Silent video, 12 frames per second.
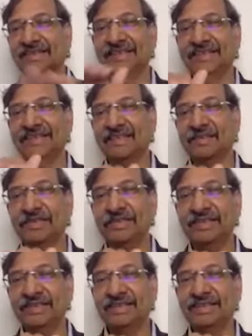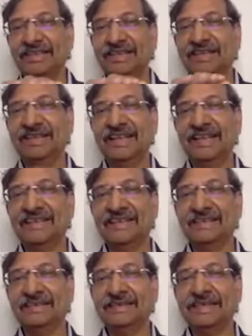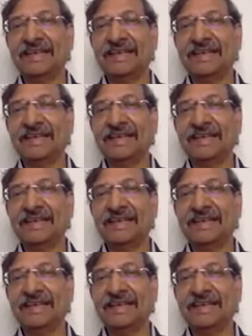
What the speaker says: 3 things, we say intellect is